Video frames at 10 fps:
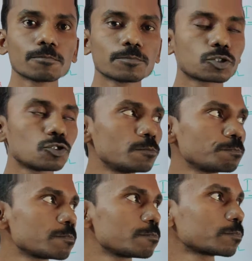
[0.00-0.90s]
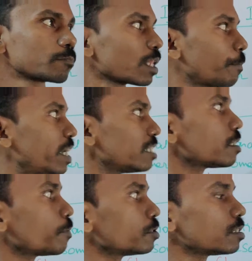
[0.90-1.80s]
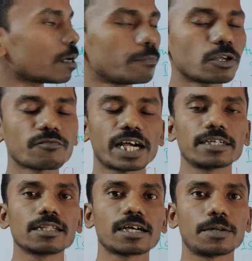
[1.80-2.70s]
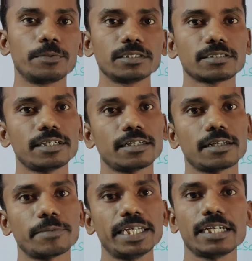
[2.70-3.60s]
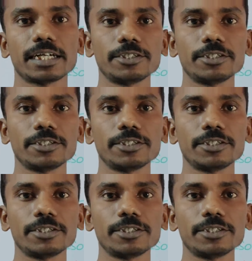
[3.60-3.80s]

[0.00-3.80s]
So based upon the number of chiral carbons, there are many